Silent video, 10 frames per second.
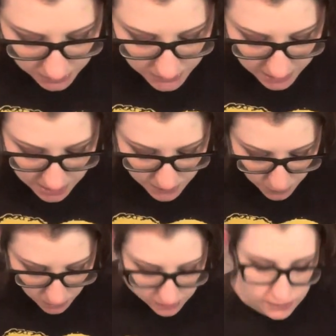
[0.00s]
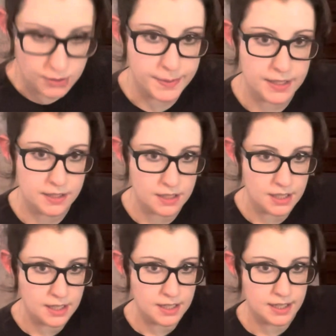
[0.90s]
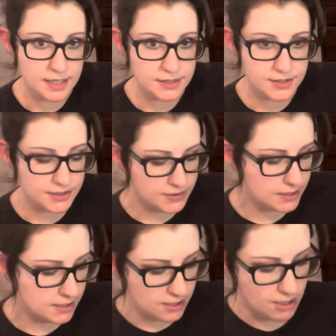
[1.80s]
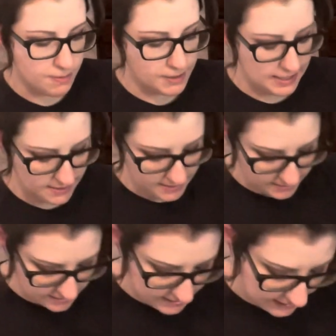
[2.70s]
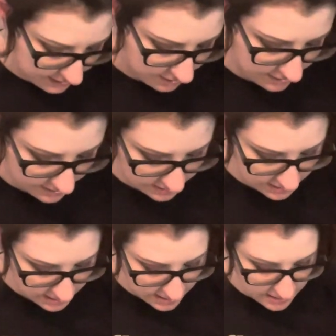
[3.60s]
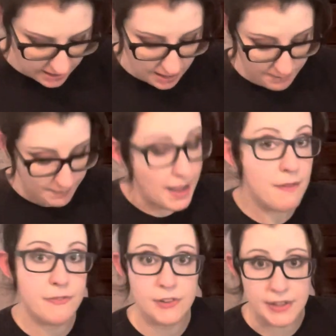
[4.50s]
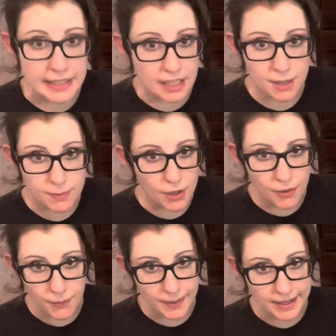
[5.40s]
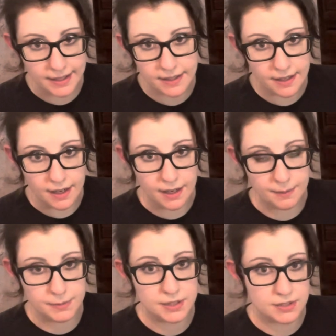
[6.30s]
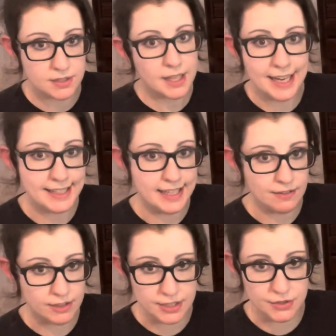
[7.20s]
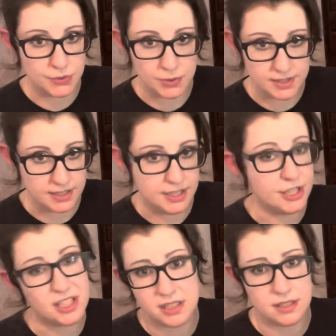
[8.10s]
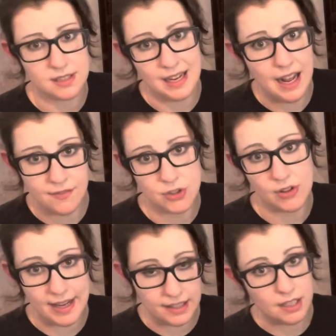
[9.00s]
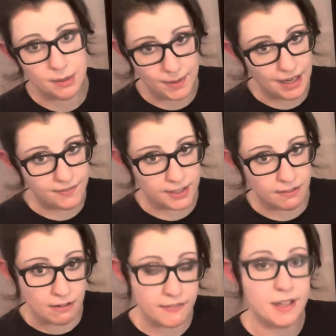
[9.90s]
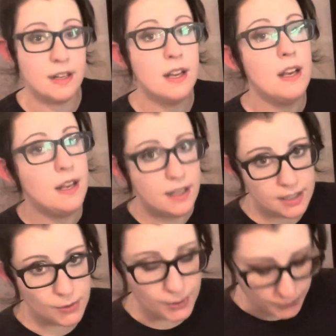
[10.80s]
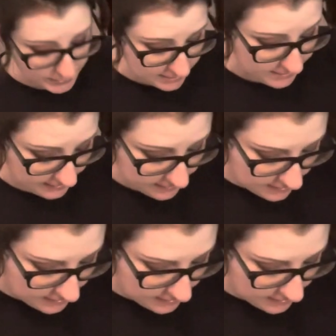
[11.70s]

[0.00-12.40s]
So I just pour a little bit into a plastic container. I'm not filling it up all the way because I can't reuse what's in here because it's going to have shellac in it. I'm going to have to get rid of it. I don't want to waste it.